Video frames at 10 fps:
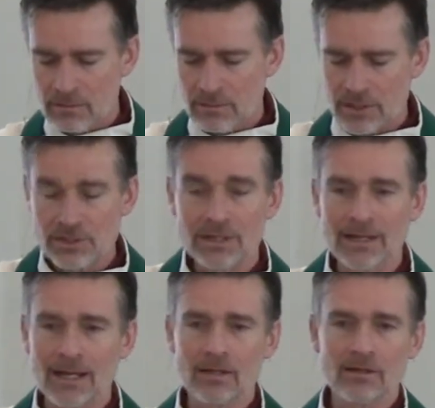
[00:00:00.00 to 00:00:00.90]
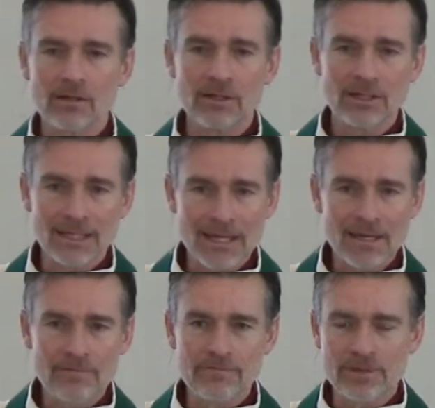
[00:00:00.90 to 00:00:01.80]
does he not
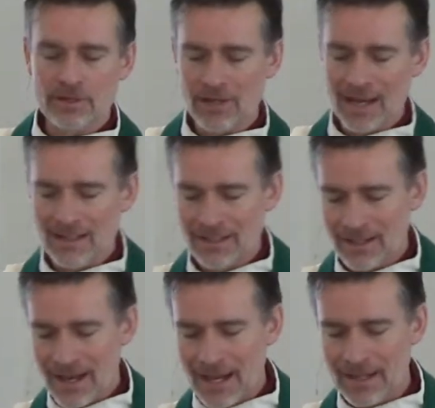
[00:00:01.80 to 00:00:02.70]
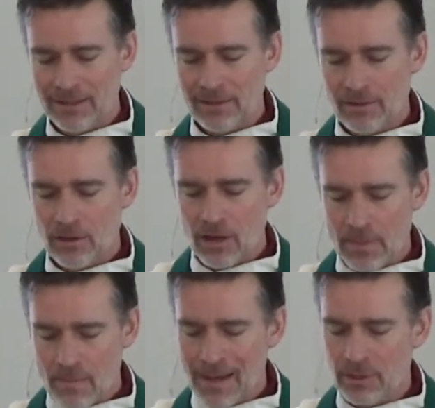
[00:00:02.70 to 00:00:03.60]
leave the 99
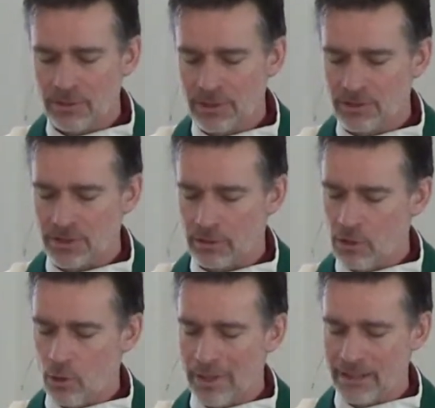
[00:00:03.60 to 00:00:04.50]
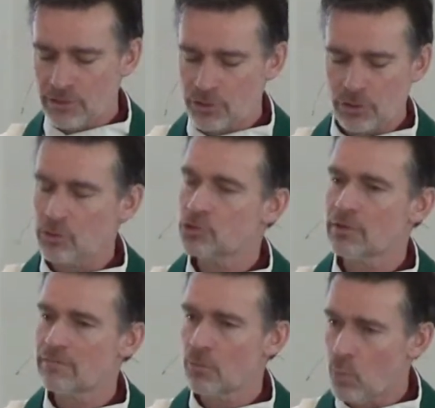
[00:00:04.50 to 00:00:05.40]
on the mountains and go in search
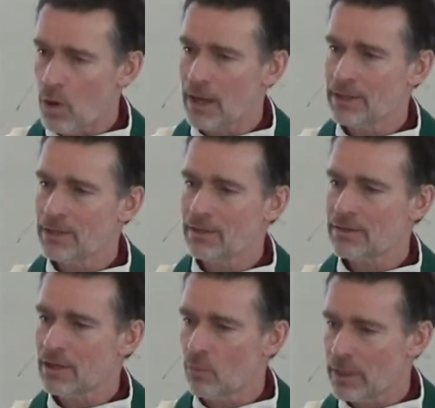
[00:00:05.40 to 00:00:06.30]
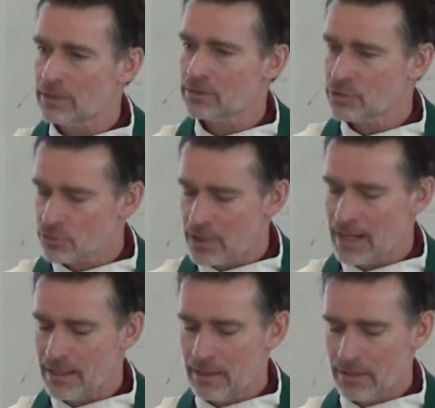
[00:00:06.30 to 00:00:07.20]
of the one that went
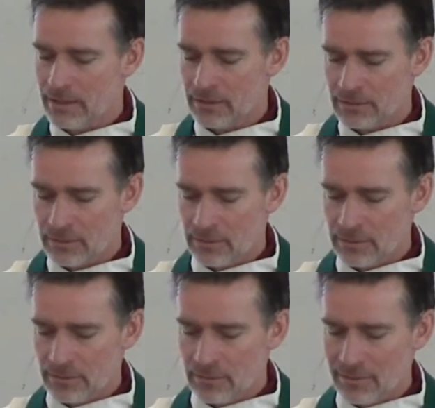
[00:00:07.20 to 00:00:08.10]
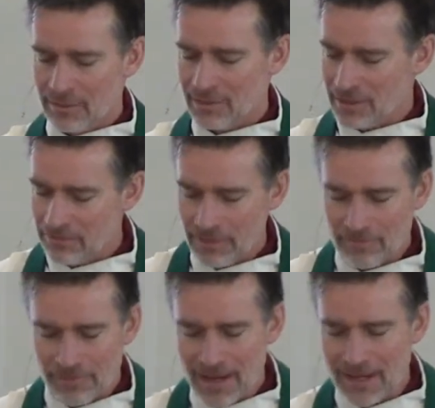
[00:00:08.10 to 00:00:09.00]
astray? And if he
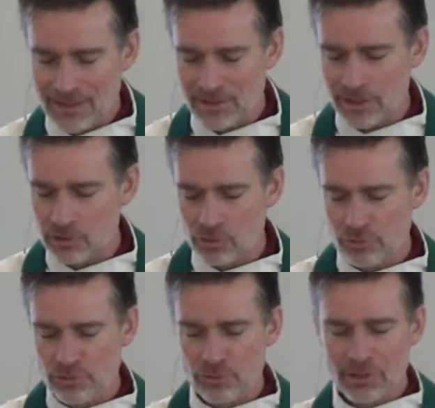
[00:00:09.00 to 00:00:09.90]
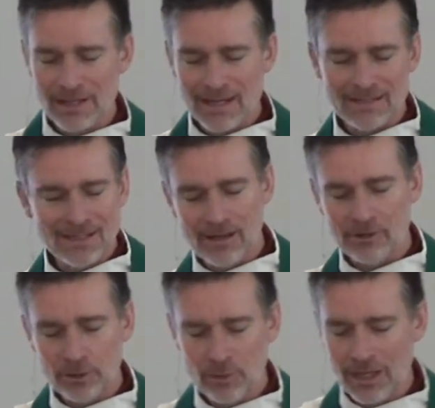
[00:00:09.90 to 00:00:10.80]
finds it, truly, I tell
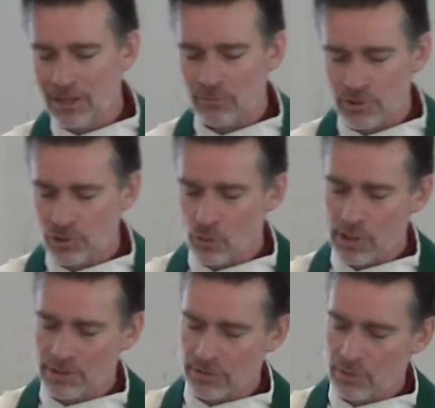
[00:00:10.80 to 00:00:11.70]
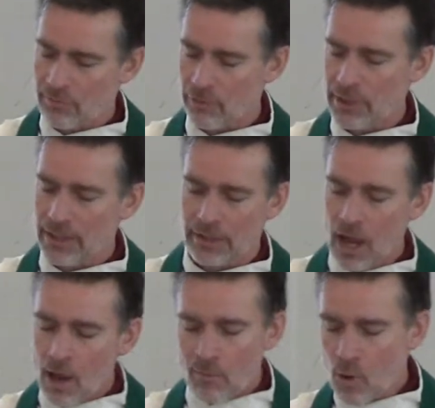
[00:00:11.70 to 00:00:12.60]
you, he rejoices over it
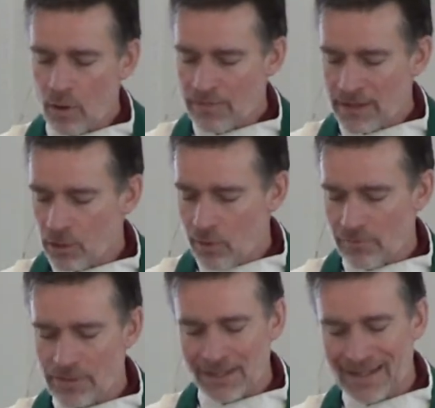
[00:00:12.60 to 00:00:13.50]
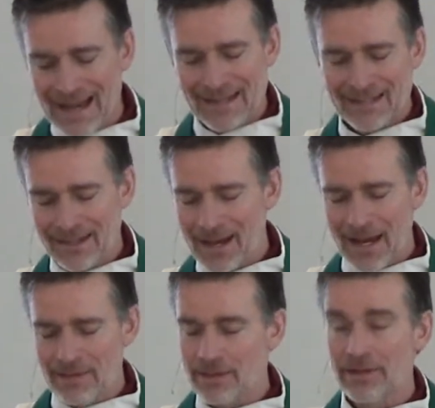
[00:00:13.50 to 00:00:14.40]
more than over the
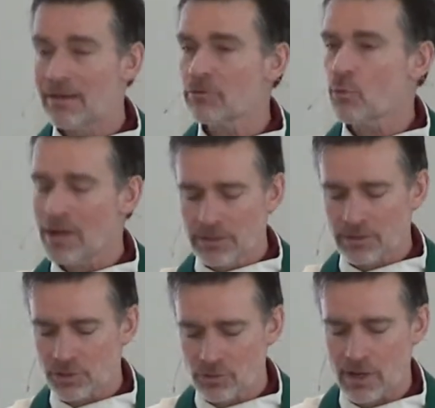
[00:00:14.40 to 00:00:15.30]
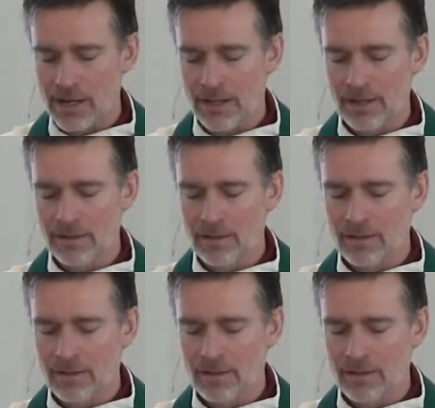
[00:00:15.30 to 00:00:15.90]
99 that never went astray.